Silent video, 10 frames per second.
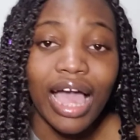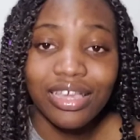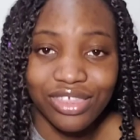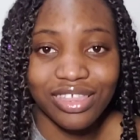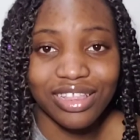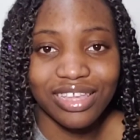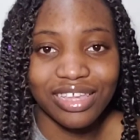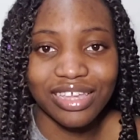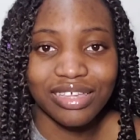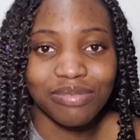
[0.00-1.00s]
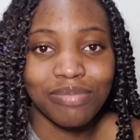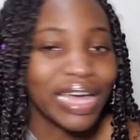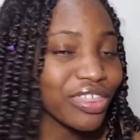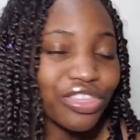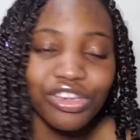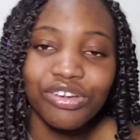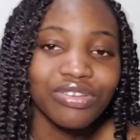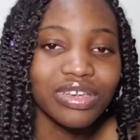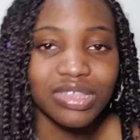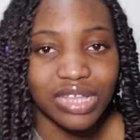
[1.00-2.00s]
Actually, my
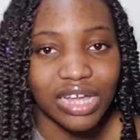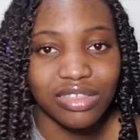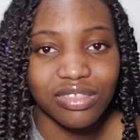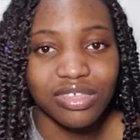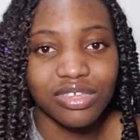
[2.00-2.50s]
theory is that,